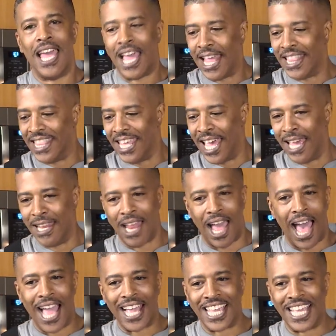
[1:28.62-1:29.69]
that
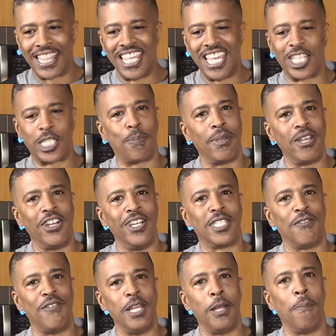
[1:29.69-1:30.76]
I get the experience
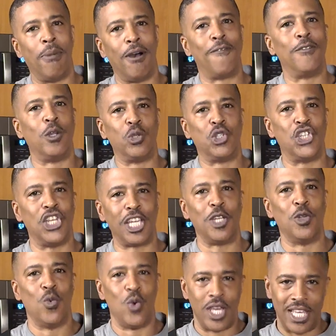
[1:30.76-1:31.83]
of eating buffalo
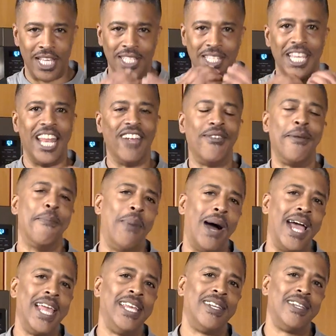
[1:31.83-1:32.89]
chicken wings in every
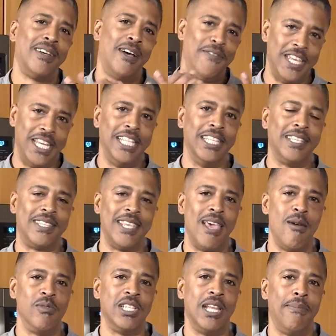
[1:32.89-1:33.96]
bite of eating the
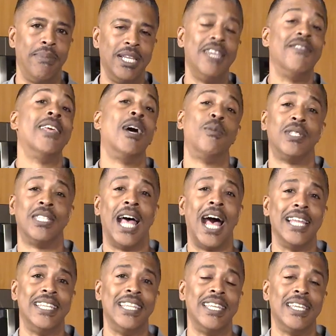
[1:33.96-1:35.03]
sandwich. And I believe that was the
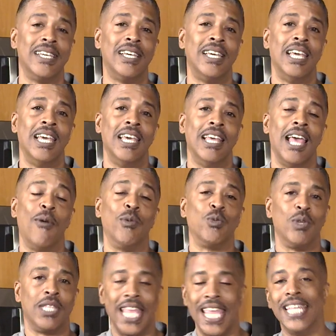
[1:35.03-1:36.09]
idea, that was
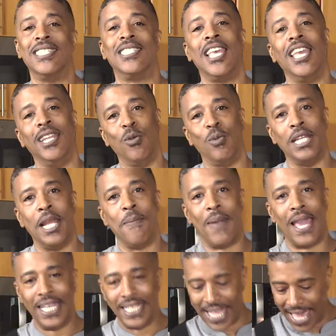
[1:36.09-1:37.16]
what they intended when they
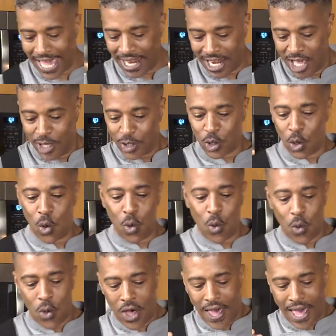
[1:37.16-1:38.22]
made that. So
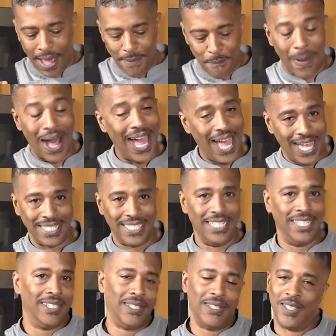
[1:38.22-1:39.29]
my
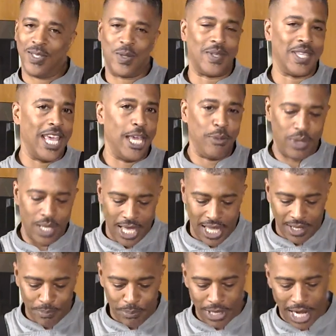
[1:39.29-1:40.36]
idea is the same
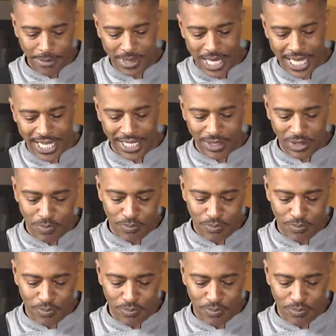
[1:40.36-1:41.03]
thing, but I'm taking